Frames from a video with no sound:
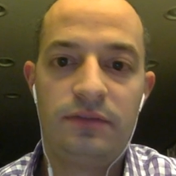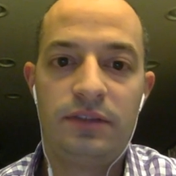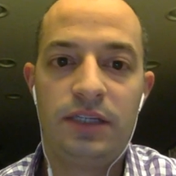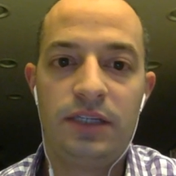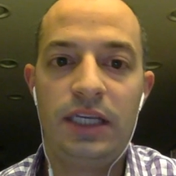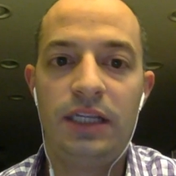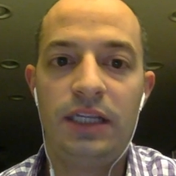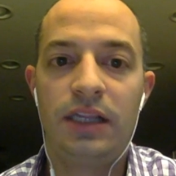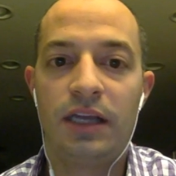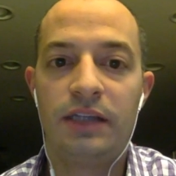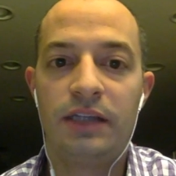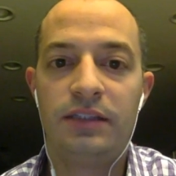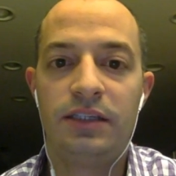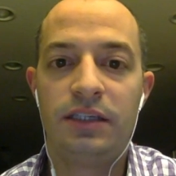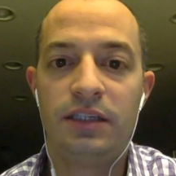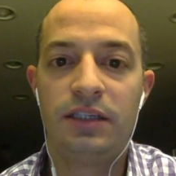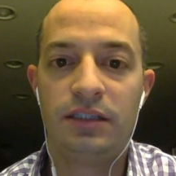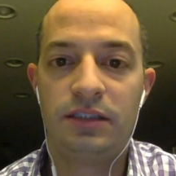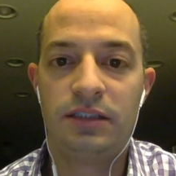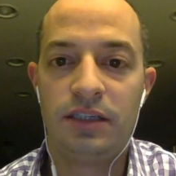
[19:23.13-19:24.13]
Eli
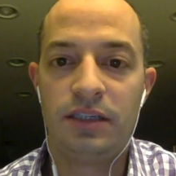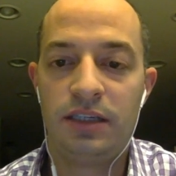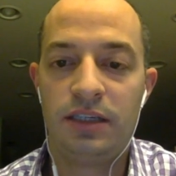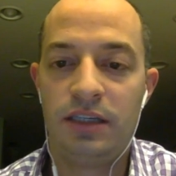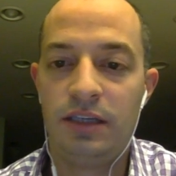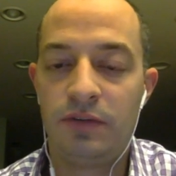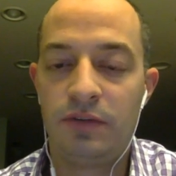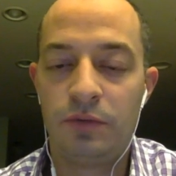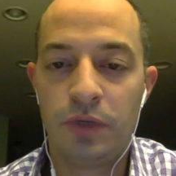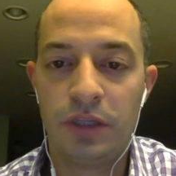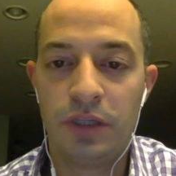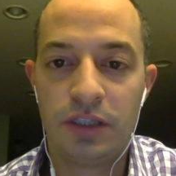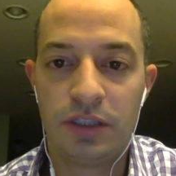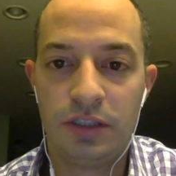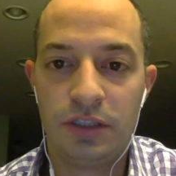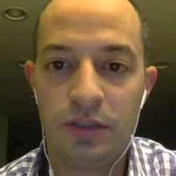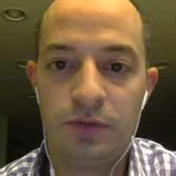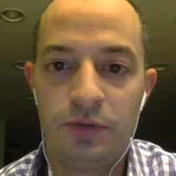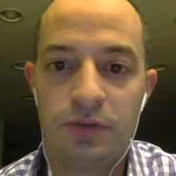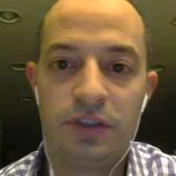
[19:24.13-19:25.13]
did even with a
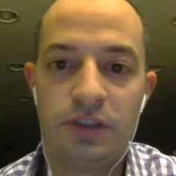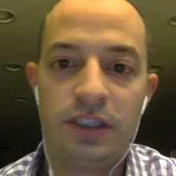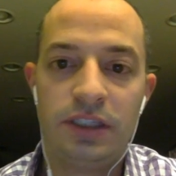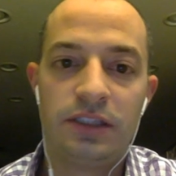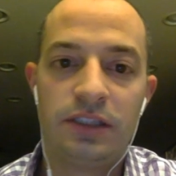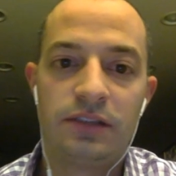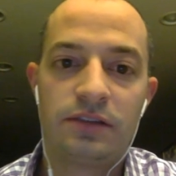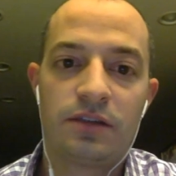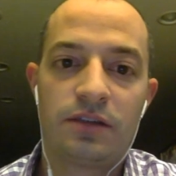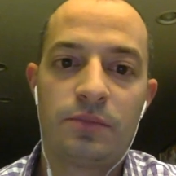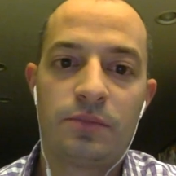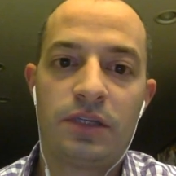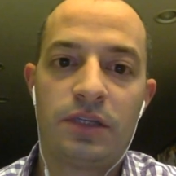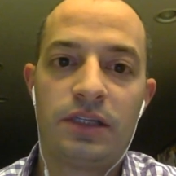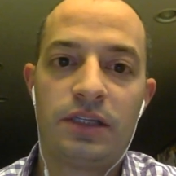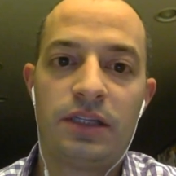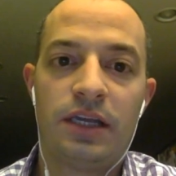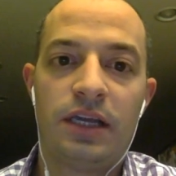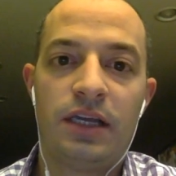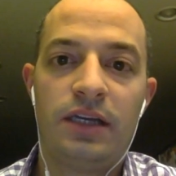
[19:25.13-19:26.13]
huge lead. It's
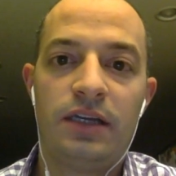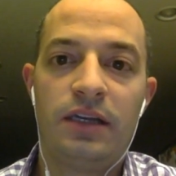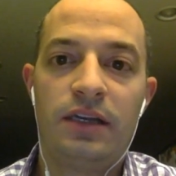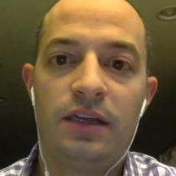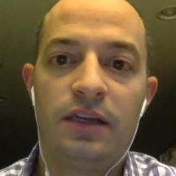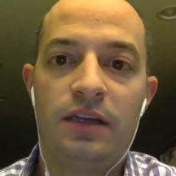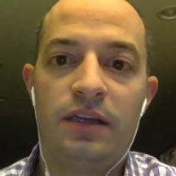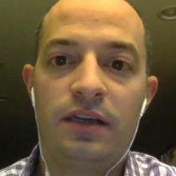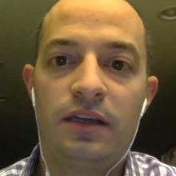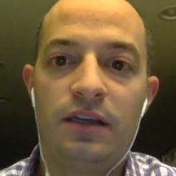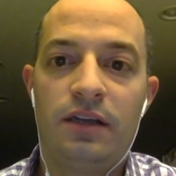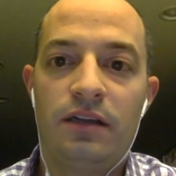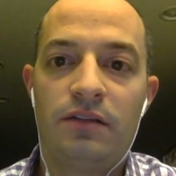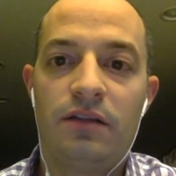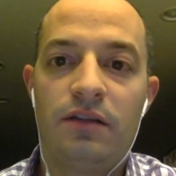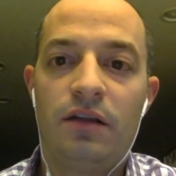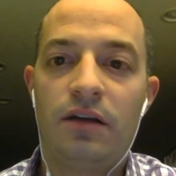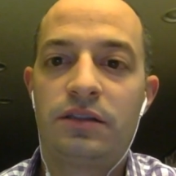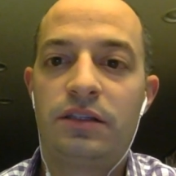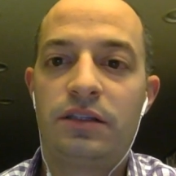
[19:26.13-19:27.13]
something that
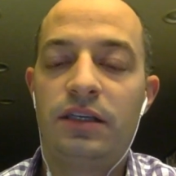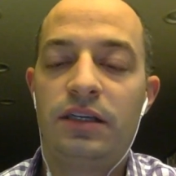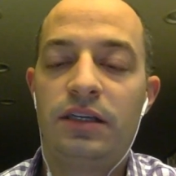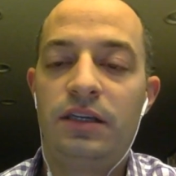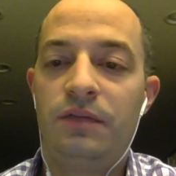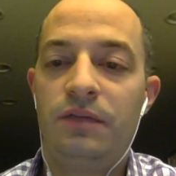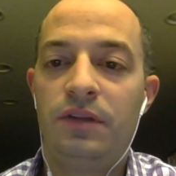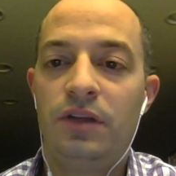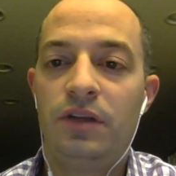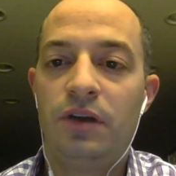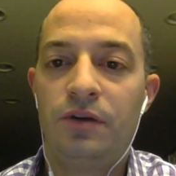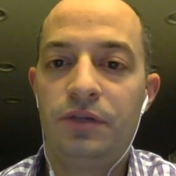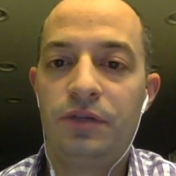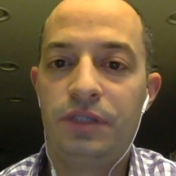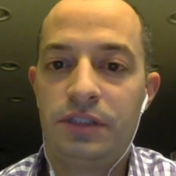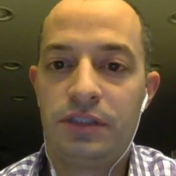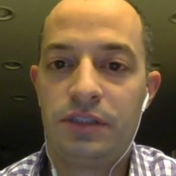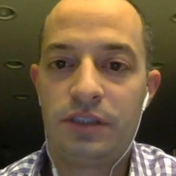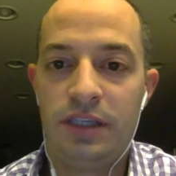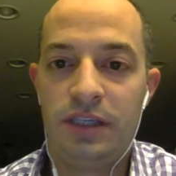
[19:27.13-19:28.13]
Luck did even though
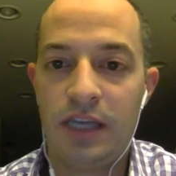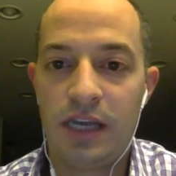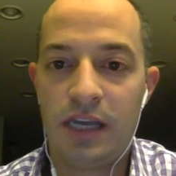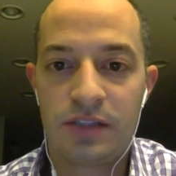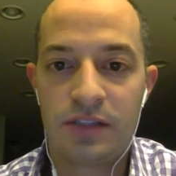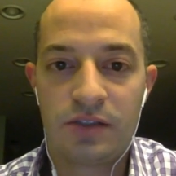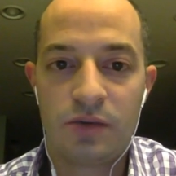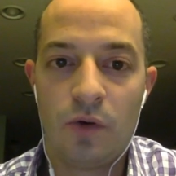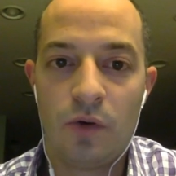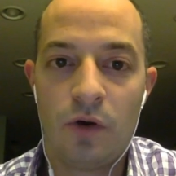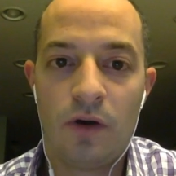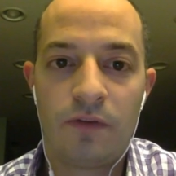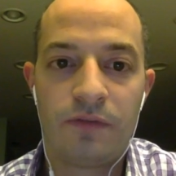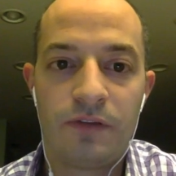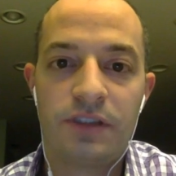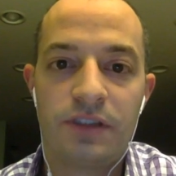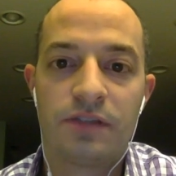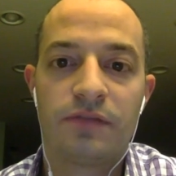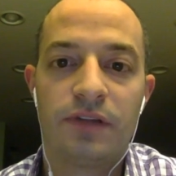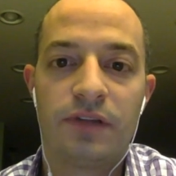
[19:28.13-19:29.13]
he has no
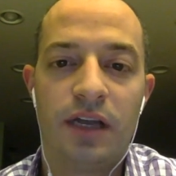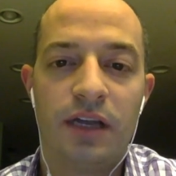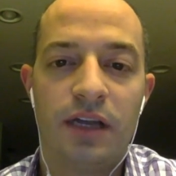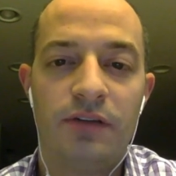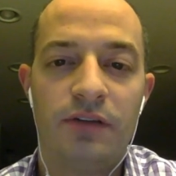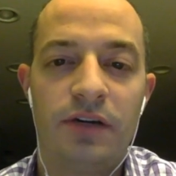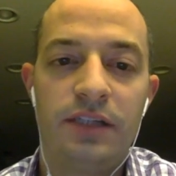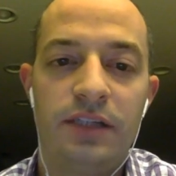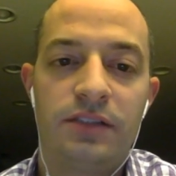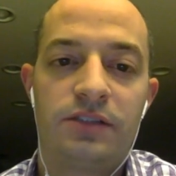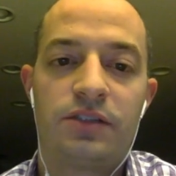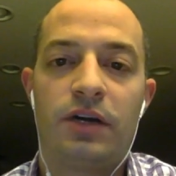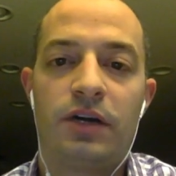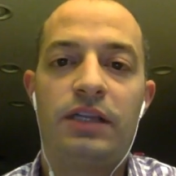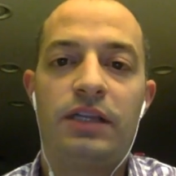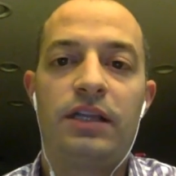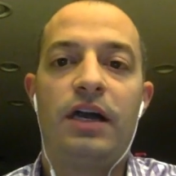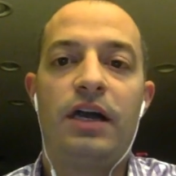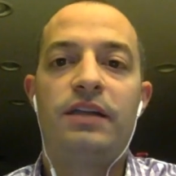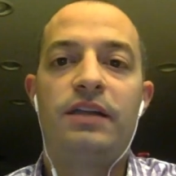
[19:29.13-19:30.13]
offensive line, right? So
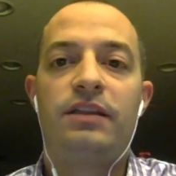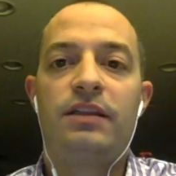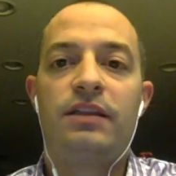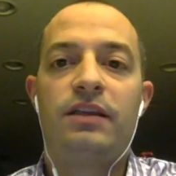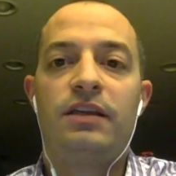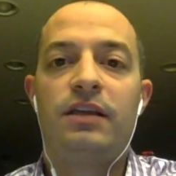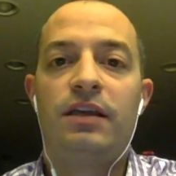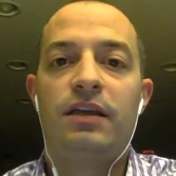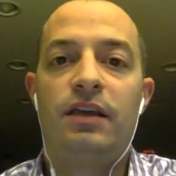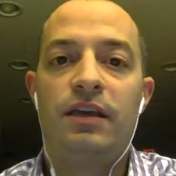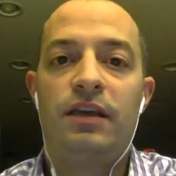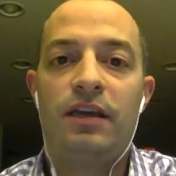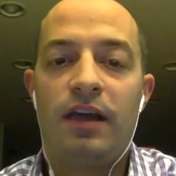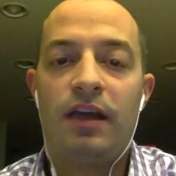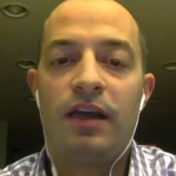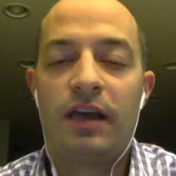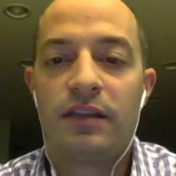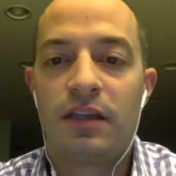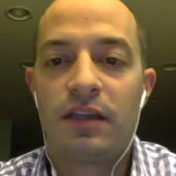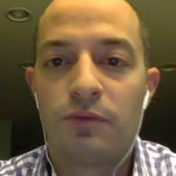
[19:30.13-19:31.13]
I think
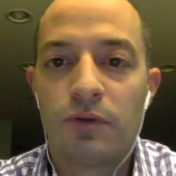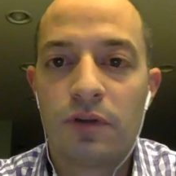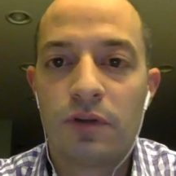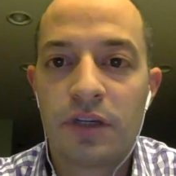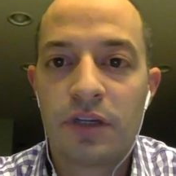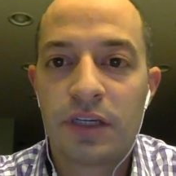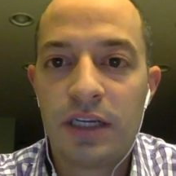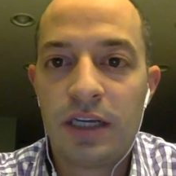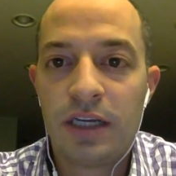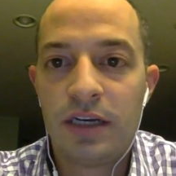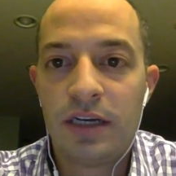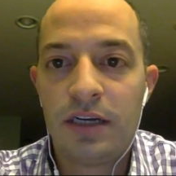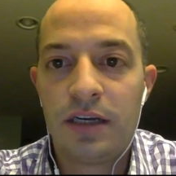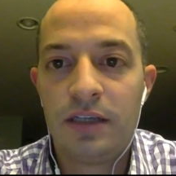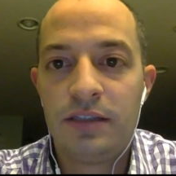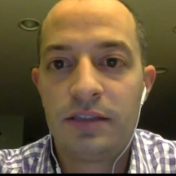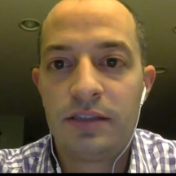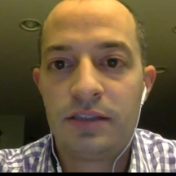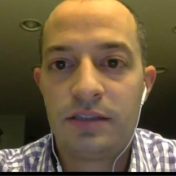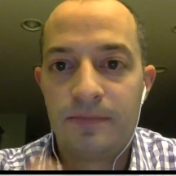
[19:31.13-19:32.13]
we're looking at a
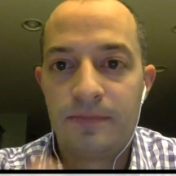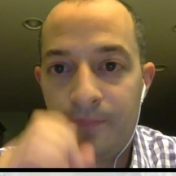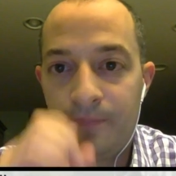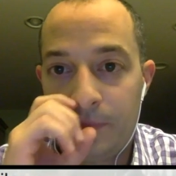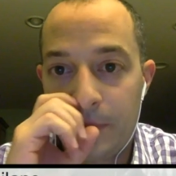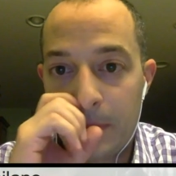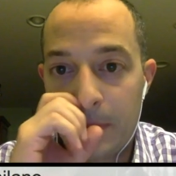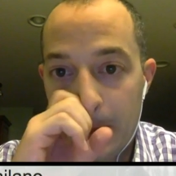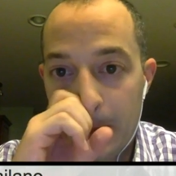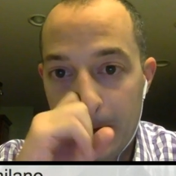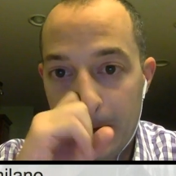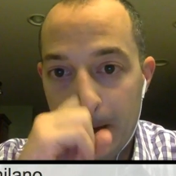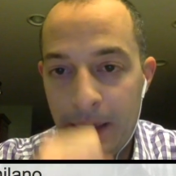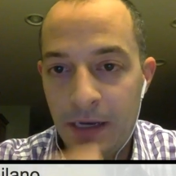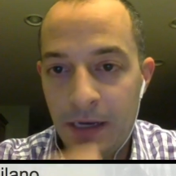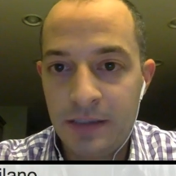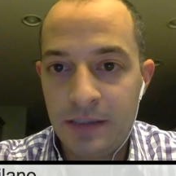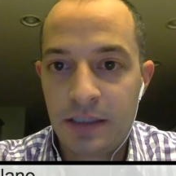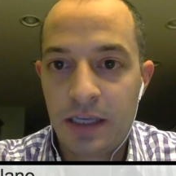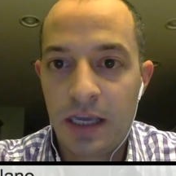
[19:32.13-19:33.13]
nice
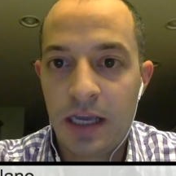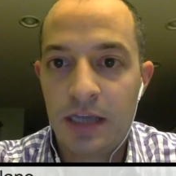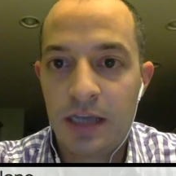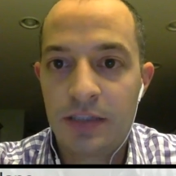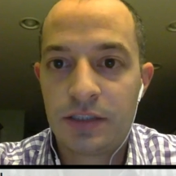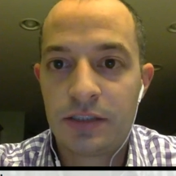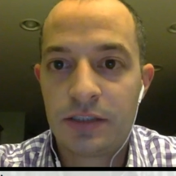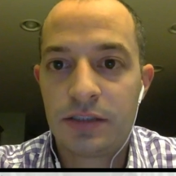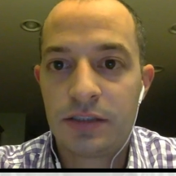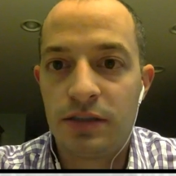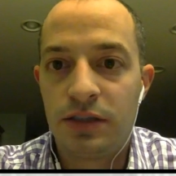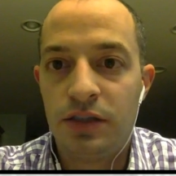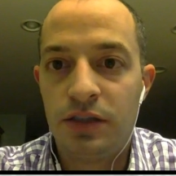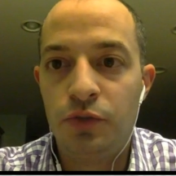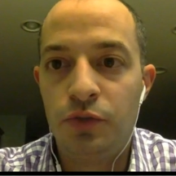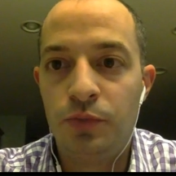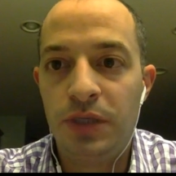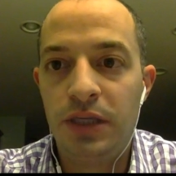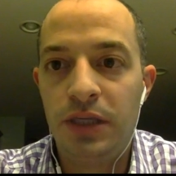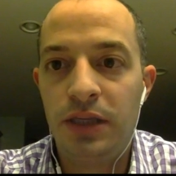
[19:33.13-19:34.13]
cash
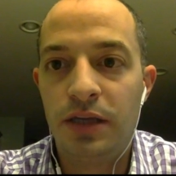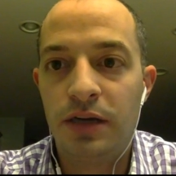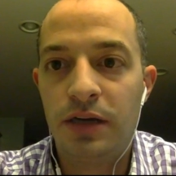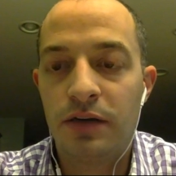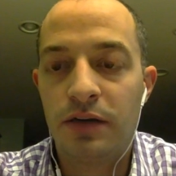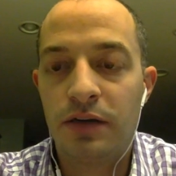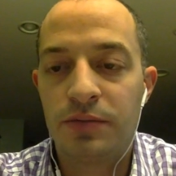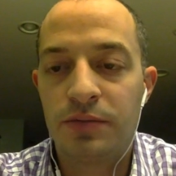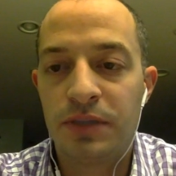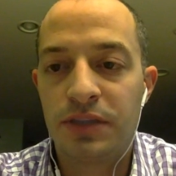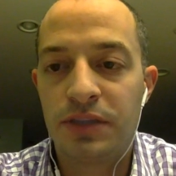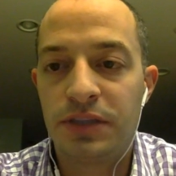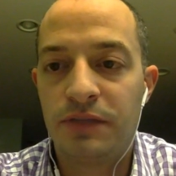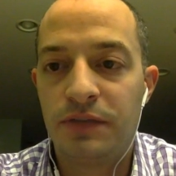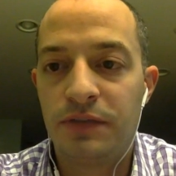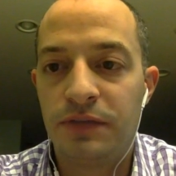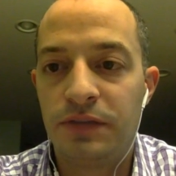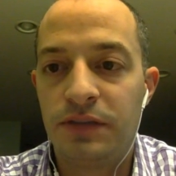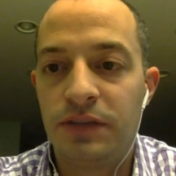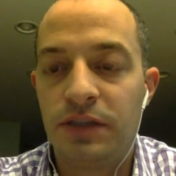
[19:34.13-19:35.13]
QB there, especially
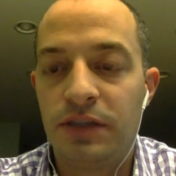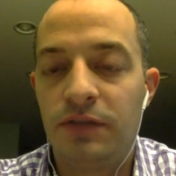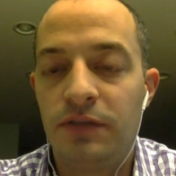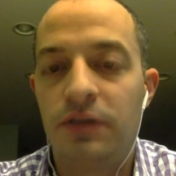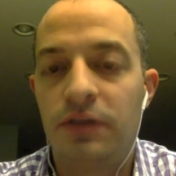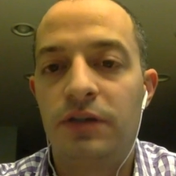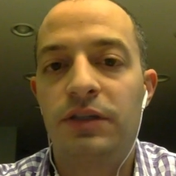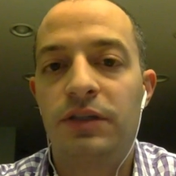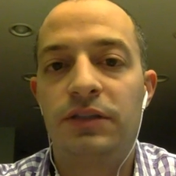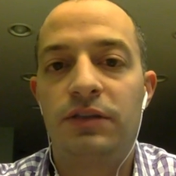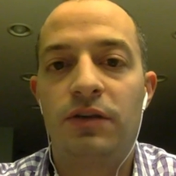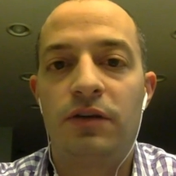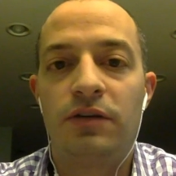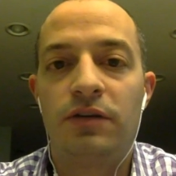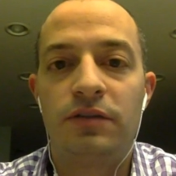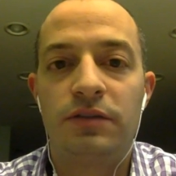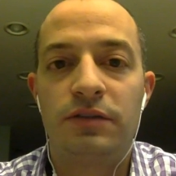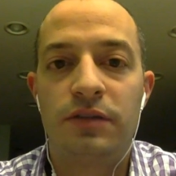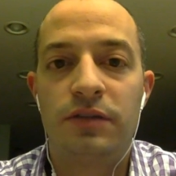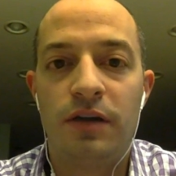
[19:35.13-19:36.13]
at 5,700 in
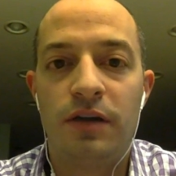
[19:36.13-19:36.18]
Dalton.